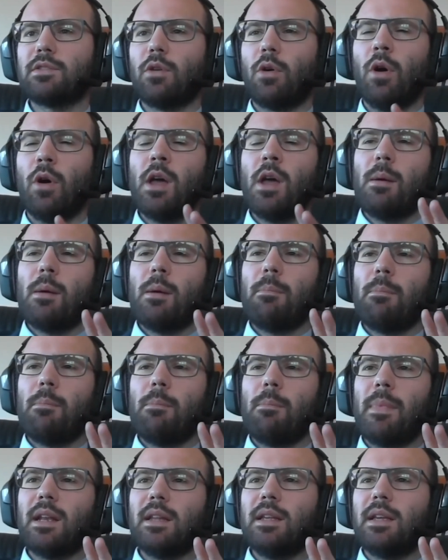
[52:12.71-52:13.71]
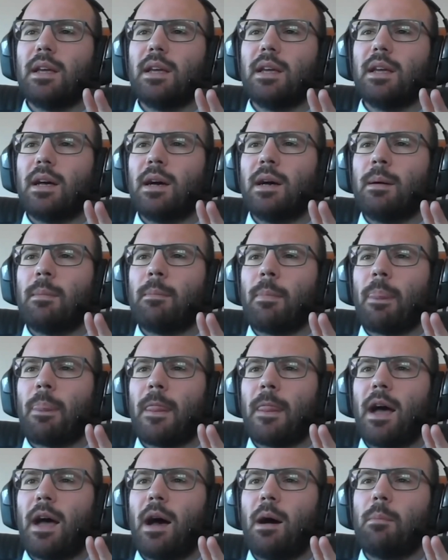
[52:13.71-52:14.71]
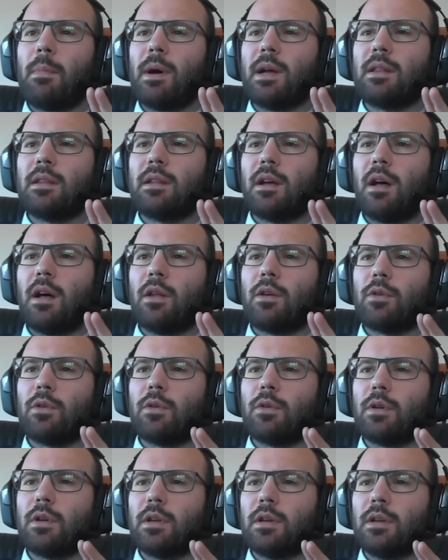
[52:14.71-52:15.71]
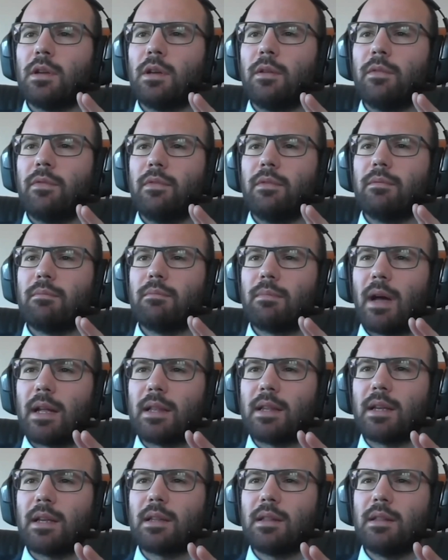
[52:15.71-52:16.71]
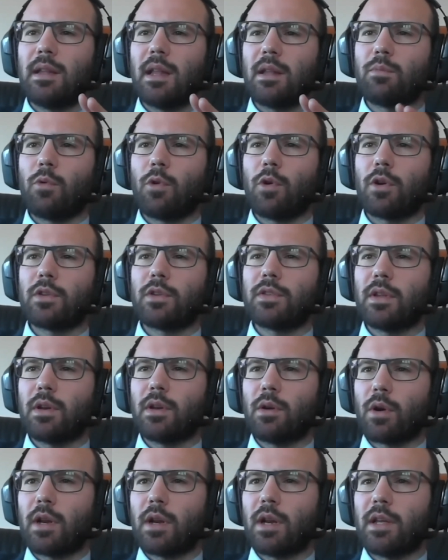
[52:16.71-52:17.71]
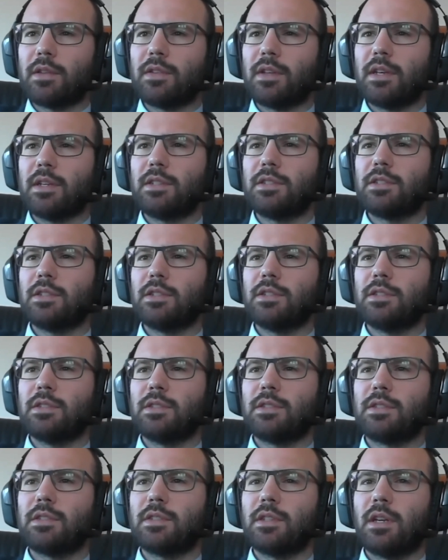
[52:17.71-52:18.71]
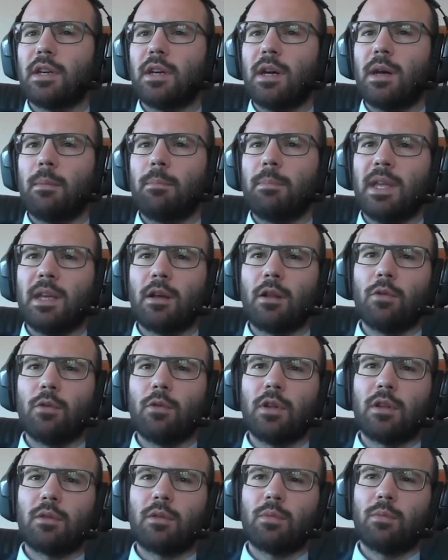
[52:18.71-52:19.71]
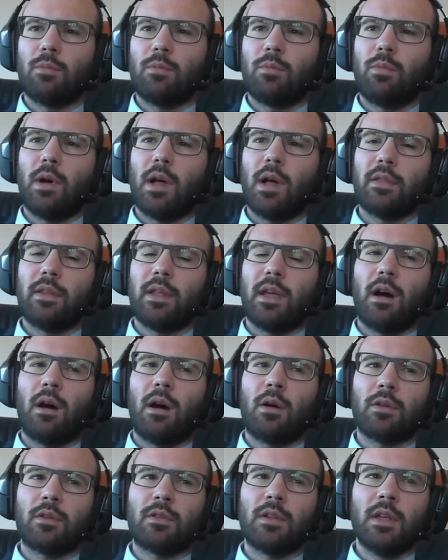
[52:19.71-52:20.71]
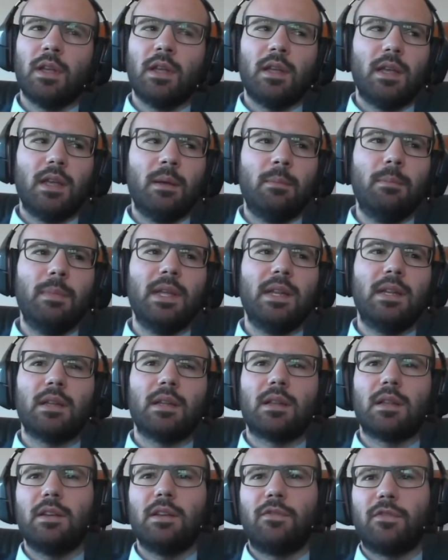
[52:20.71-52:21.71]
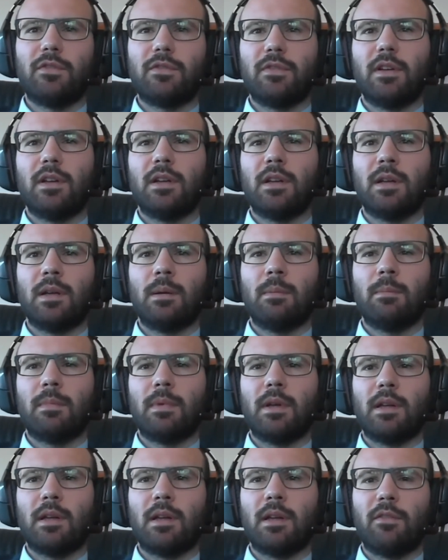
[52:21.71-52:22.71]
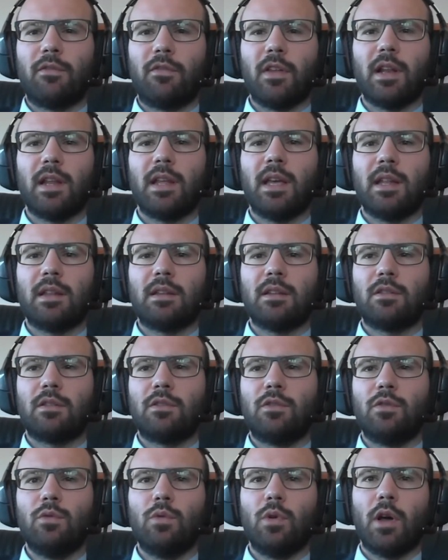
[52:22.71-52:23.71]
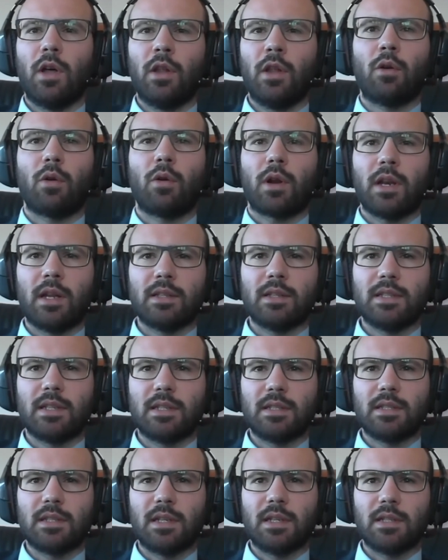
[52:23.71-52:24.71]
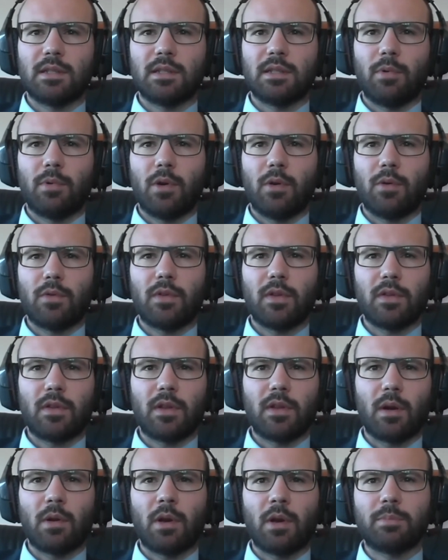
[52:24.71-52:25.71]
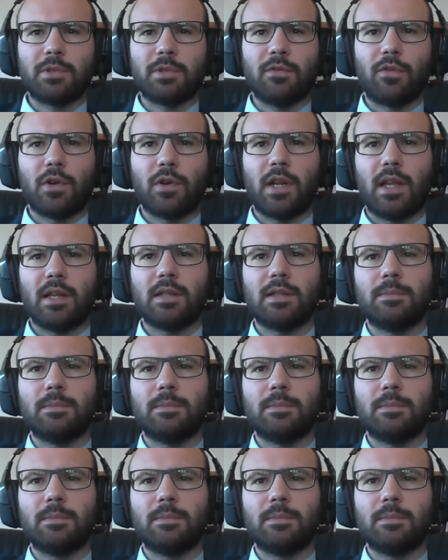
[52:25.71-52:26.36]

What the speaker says: So mainly, how might other, I think, networks and organizations be included while they aren't immediately affiliated to an organization, I suppose? Is there an option for that?